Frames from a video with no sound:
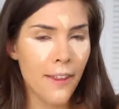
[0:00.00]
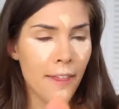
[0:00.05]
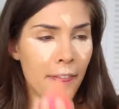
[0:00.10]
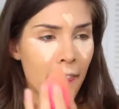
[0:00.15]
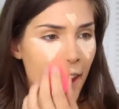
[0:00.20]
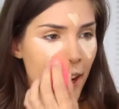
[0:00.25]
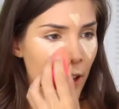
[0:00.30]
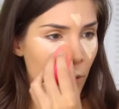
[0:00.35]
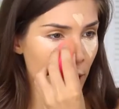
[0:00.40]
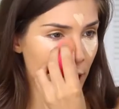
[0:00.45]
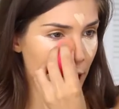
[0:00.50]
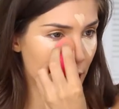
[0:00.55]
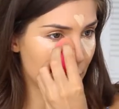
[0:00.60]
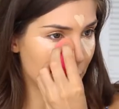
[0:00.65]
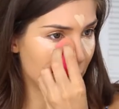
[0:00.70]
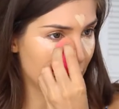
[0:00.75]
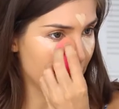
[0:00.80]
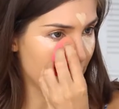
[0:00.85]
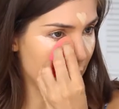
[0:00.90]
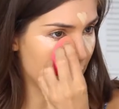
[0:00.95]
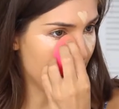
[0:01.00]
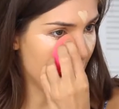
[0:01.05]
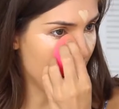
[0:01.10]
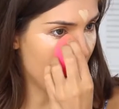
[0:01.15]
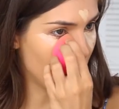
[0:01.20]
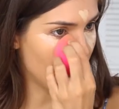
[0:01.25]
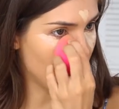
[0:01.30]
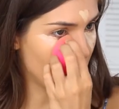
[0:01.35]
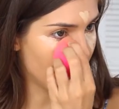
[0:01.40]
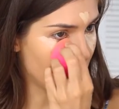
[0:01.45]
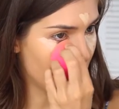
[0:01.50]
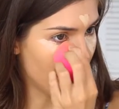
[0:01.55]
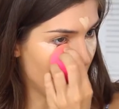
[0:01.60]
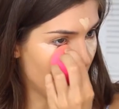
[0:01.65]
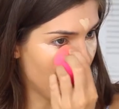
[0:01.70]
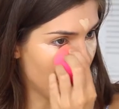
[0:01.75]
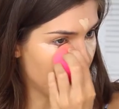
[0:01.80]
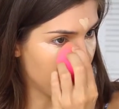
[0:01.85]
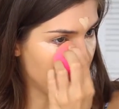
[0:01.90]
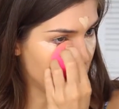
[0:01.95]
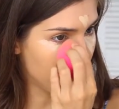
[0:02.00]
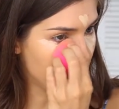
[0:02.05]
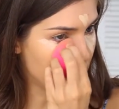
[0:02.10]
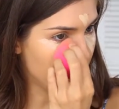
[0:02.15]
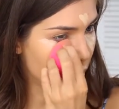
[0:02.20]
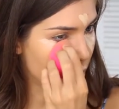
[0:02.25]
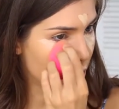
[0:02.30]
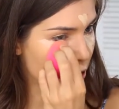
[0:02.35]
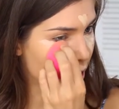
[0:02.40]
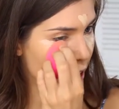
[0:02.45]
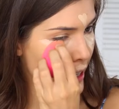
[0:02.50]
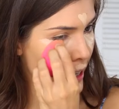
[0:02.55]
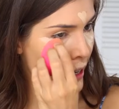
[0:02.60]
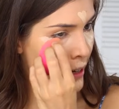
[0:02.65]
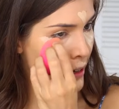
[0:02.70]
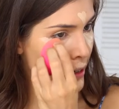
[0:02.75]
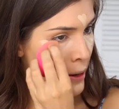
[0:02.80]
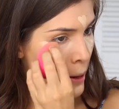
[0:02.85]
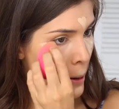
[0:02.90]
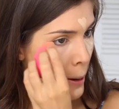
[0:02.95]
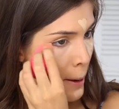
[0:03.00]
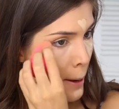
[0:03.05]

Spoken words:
Then we just blend that out with our beauty blender again.